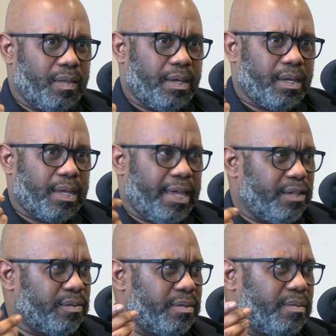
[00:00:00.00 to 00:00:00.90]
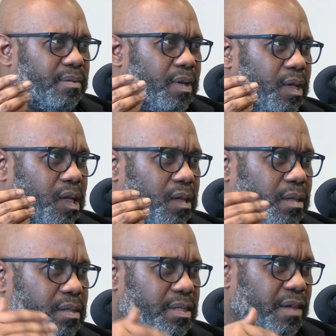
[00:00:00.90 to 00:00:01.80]
like 8th
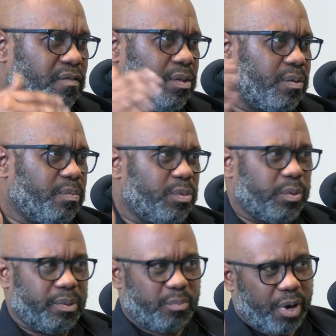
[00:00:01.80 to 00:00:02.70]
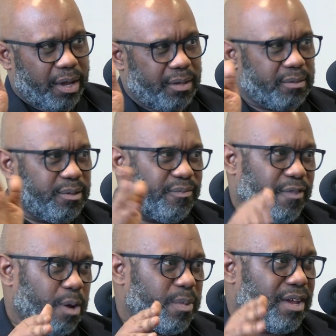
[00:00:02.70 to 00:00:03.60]
and 7th between Brown and
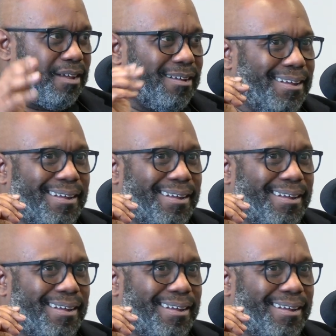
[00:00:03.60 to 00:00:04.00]
Fairmount,